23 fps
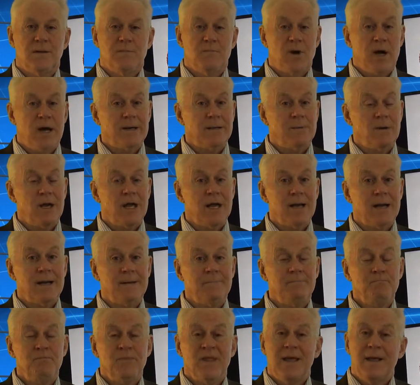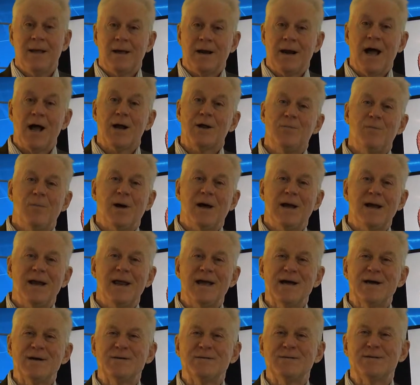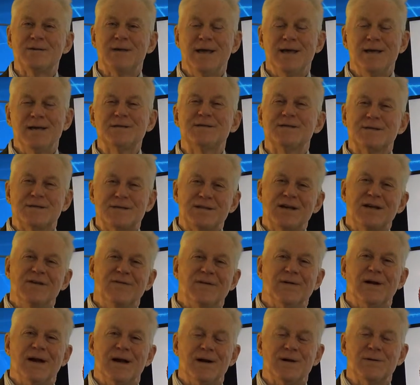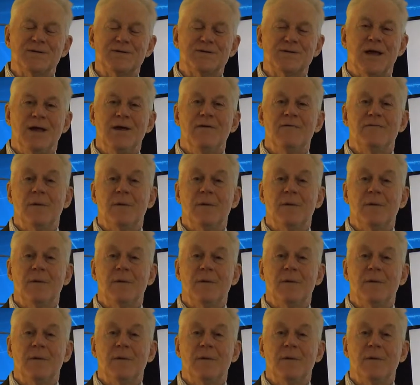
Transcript: Bottom line, an occupied house is a safer house